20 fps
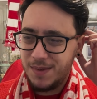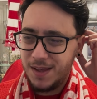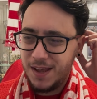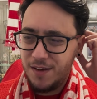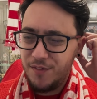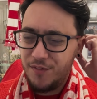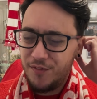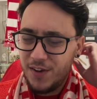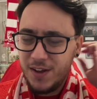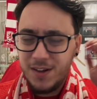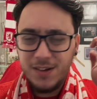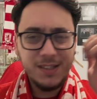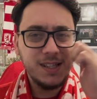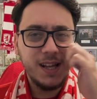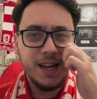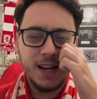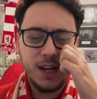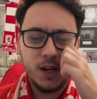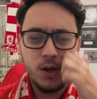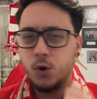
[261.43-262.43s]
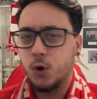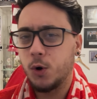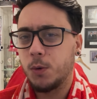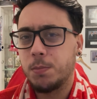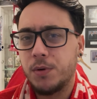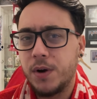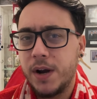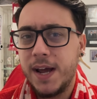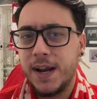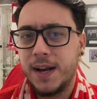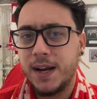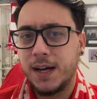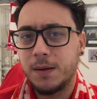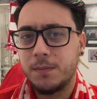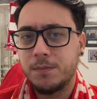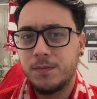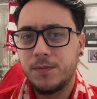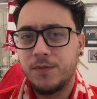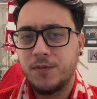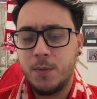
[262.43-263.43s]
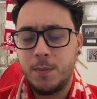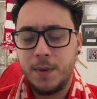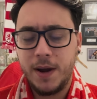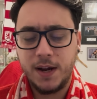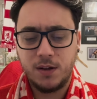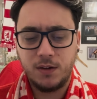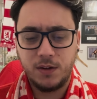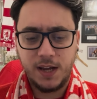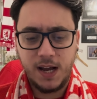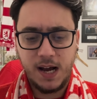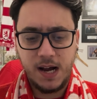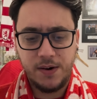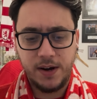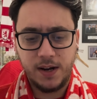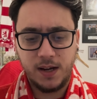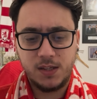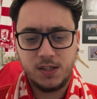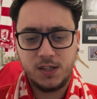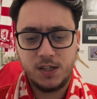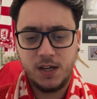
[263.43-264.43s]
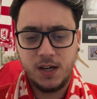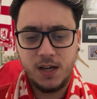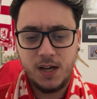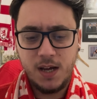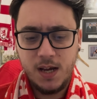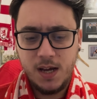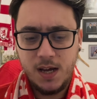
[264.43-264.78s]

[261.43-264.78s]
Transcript: it feels like a no-brainer for Michael Carrick to